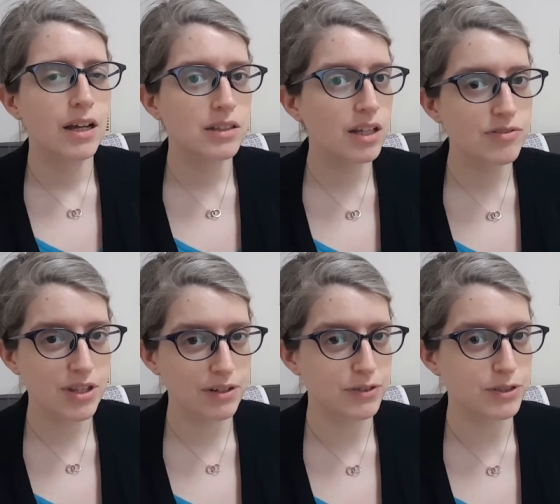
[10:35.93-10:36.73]
Loved
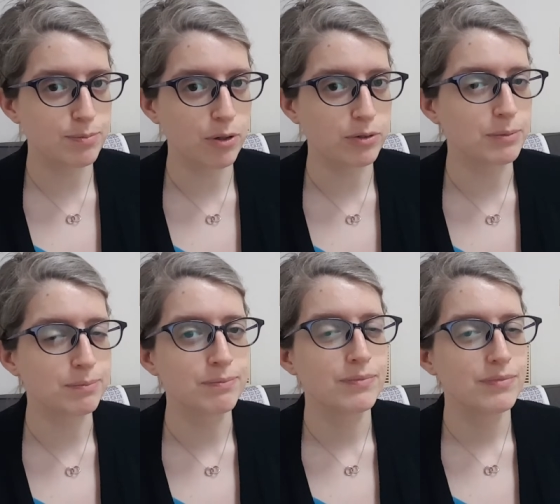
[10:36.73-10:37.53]
that first
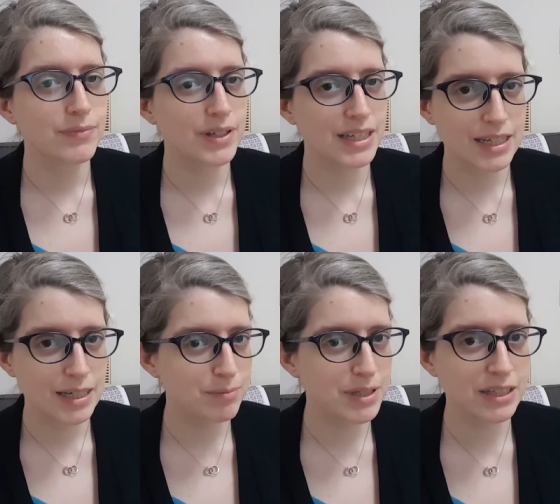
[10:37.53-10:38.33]
poem. It
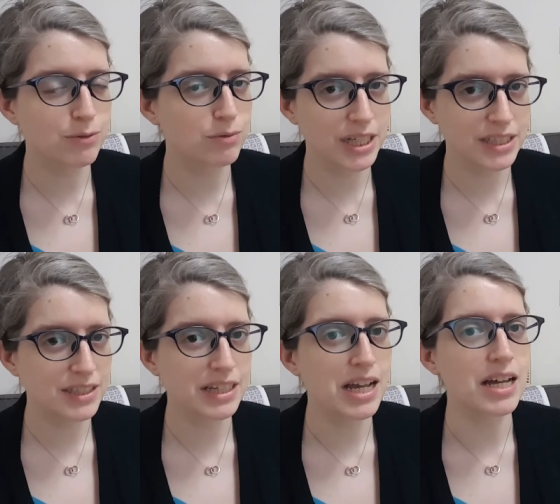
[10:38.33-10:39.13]
hit me right in
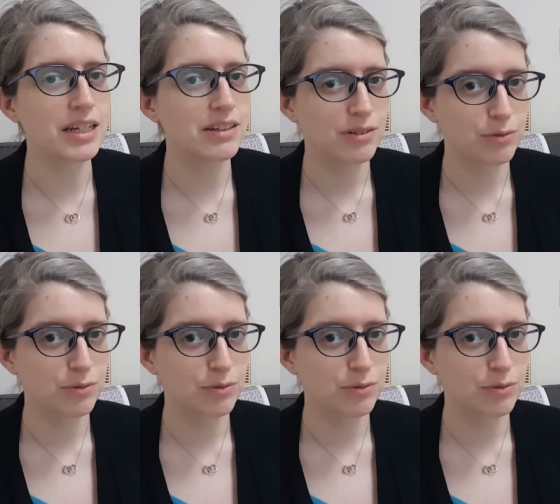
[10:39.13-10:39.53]
the gut.